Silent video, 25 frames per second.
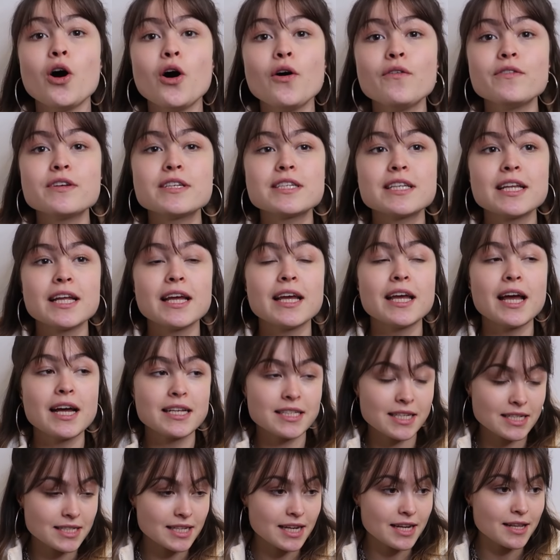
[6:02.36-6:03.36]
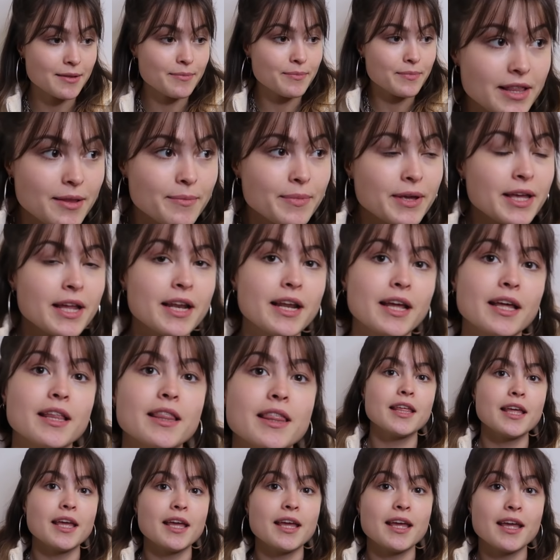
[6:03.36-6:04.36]
Obviously, as I said at the
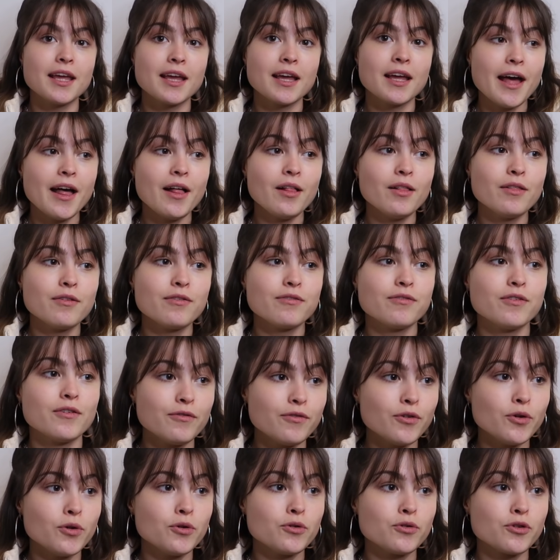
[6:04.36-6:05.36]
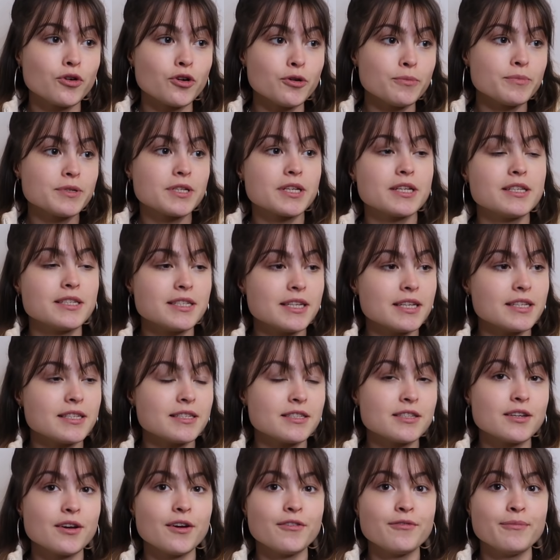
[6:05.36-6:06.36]
beginning, the elf food groups
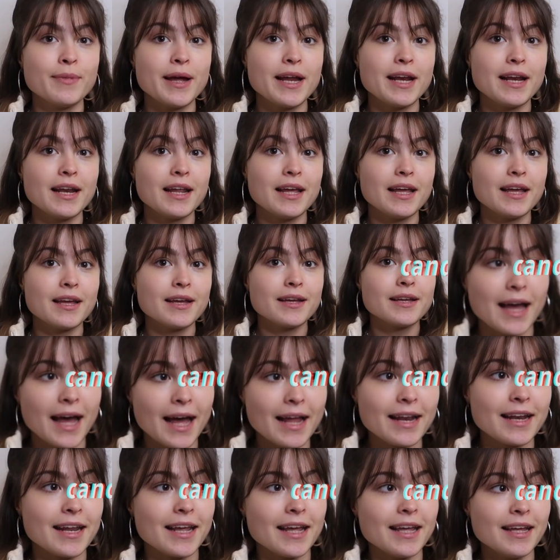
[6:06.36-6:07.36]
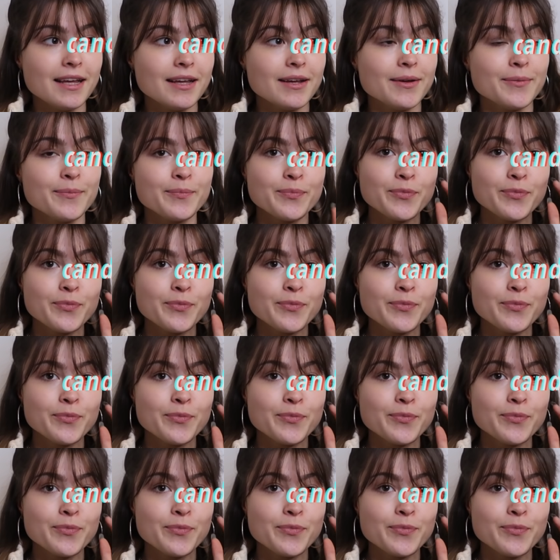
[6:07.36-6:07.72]
consists of mainly candy.